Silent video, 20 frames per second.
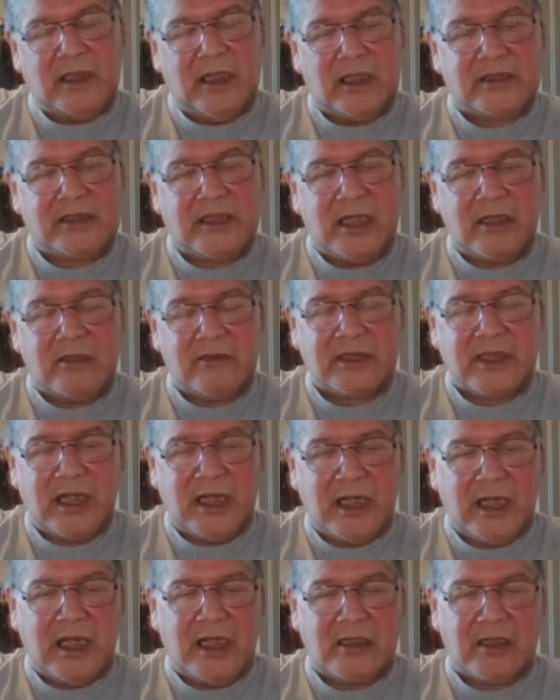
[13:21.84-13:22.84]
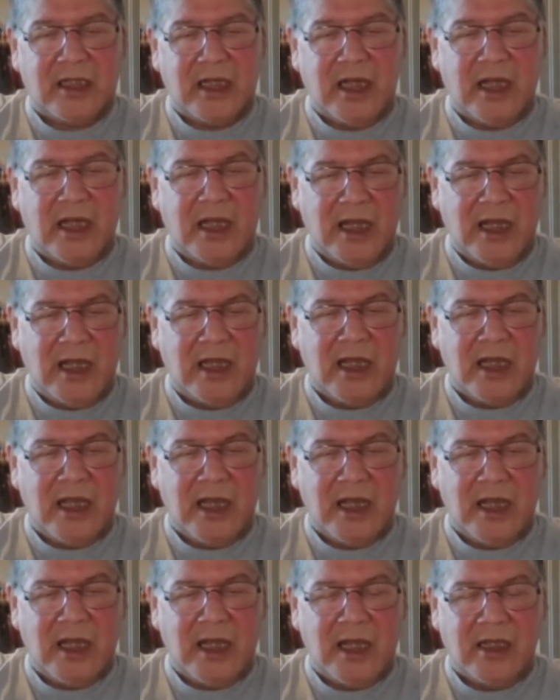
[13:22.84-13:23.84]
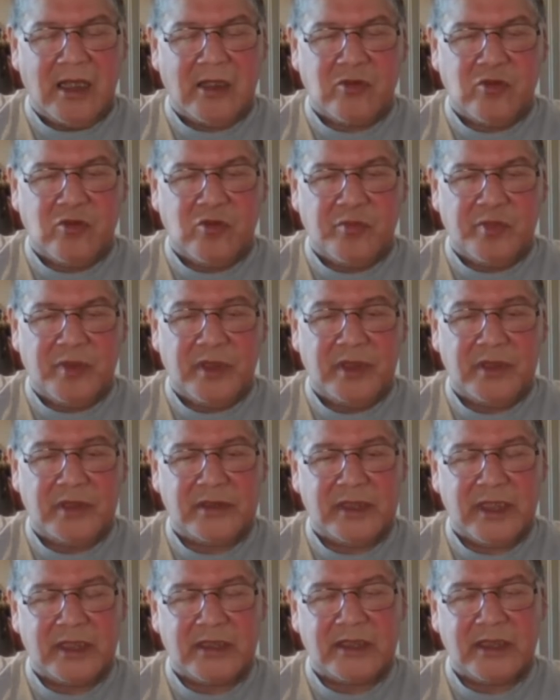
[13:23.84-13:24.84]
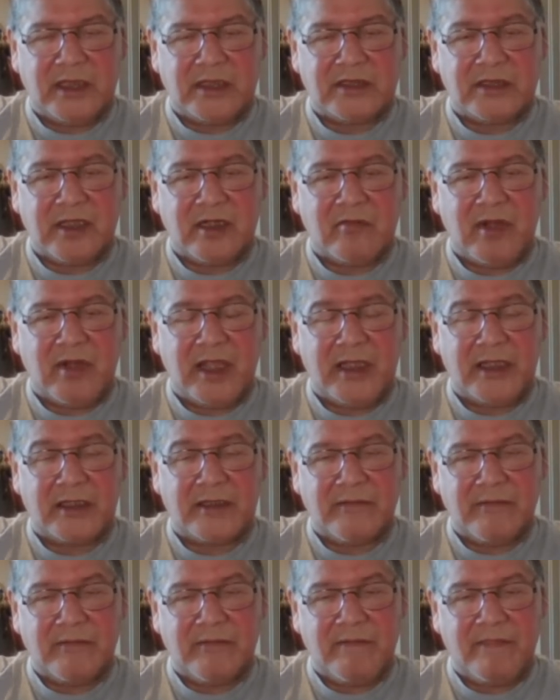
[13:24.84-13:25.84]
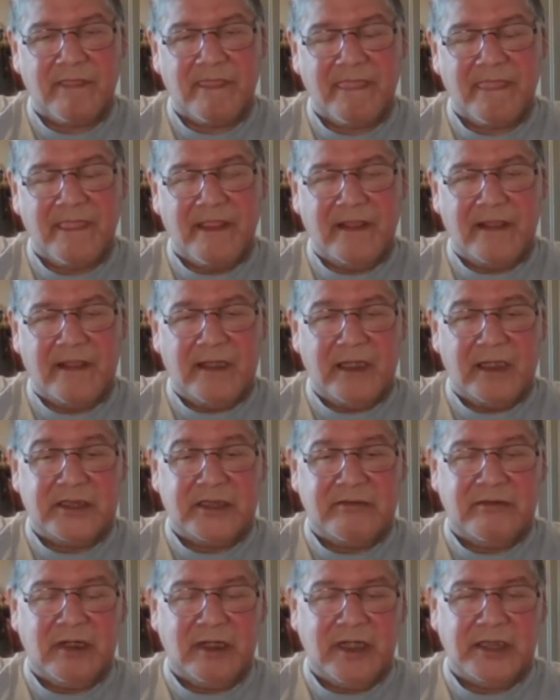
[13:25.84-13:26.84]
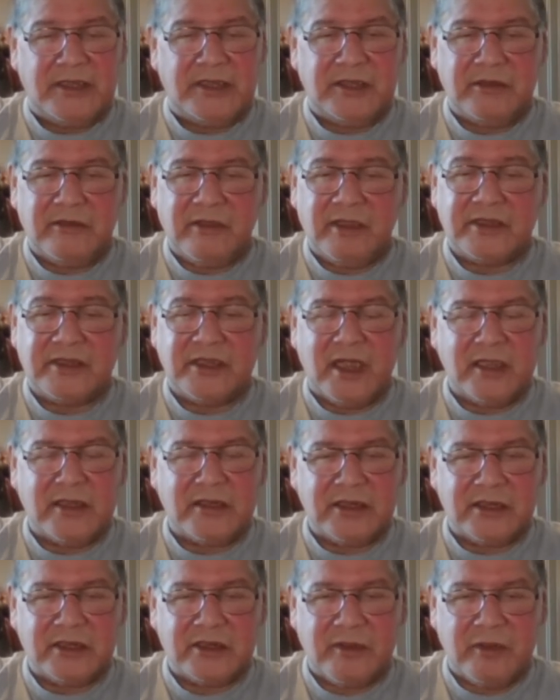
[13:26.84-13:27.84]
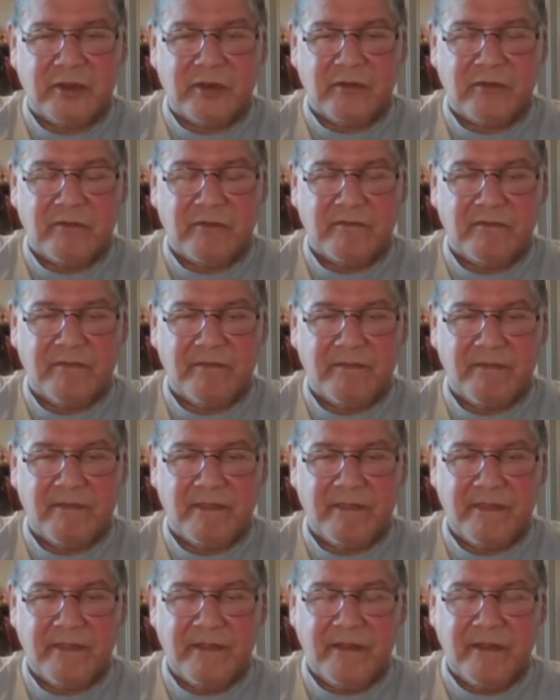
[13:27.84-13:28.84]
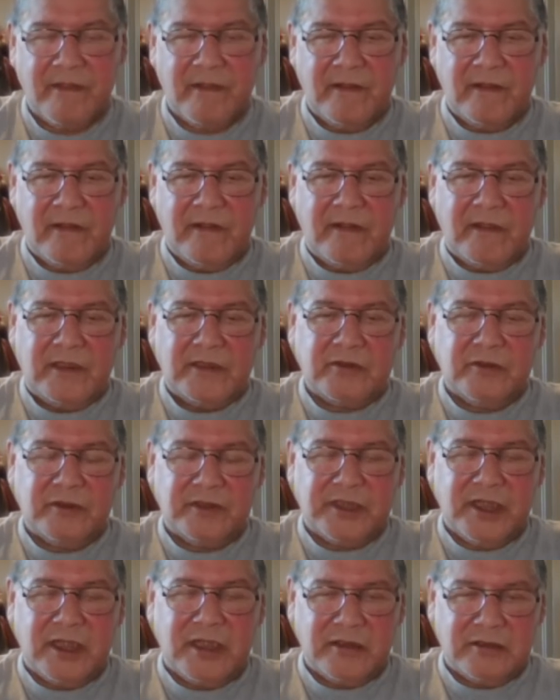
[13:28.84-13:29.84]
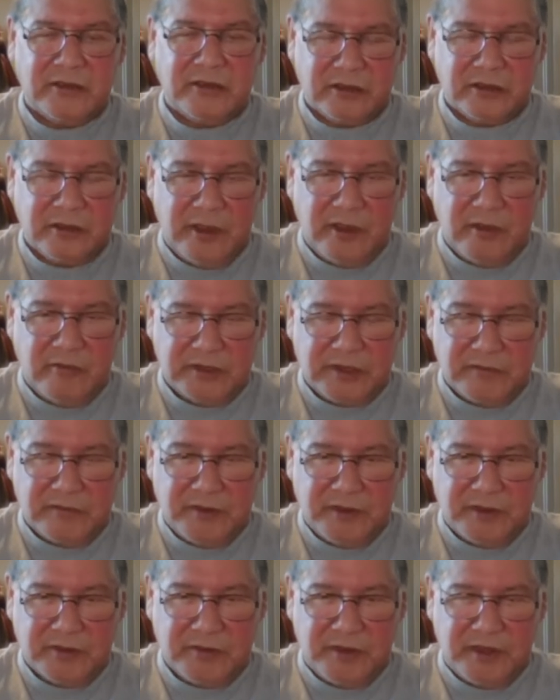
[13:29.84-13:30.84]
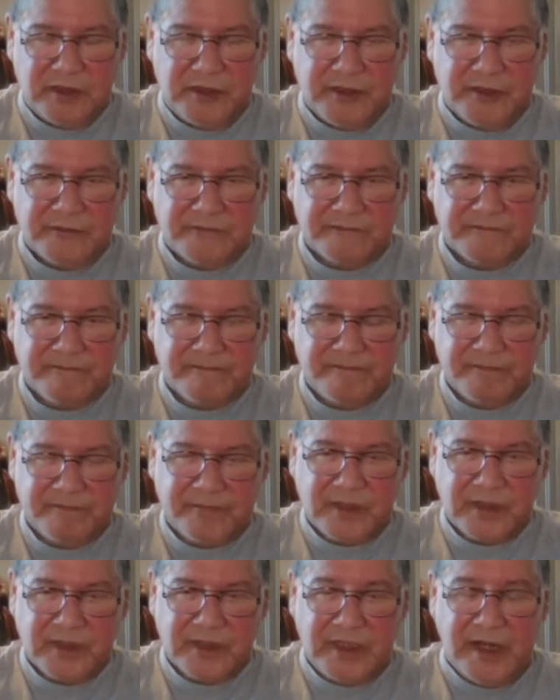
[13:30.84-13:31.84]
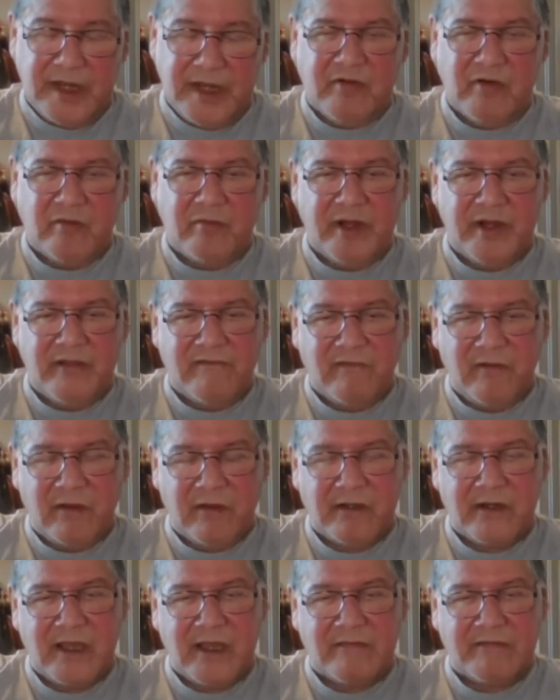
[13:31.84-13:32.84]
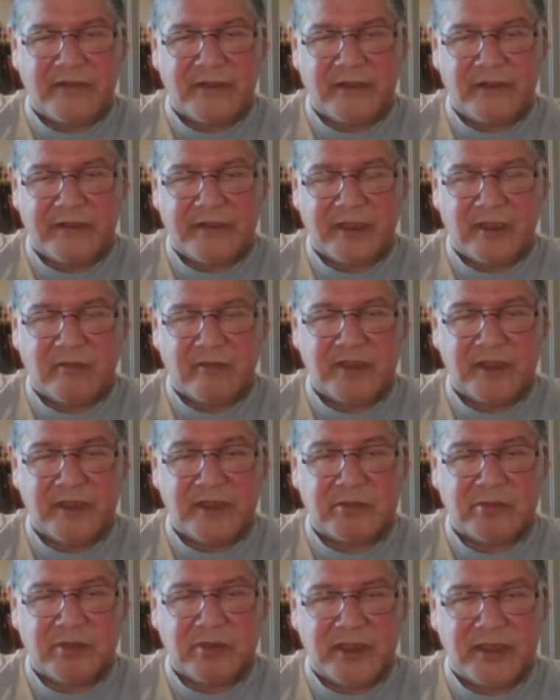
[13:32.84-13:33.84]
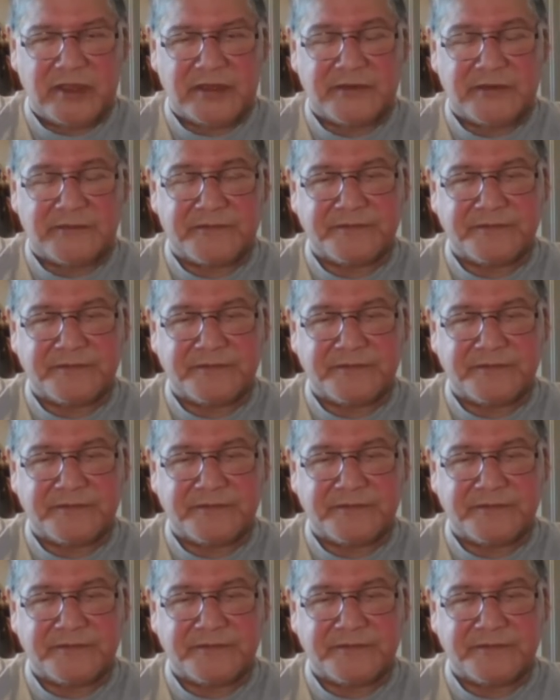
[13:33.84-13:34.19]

Atsagos Aha, Aha, Aha group, that uh, star blanket, it's in relation to Atsagos Square. So Atsagos Square was the first one here. And then everybody followed after her to come to this place.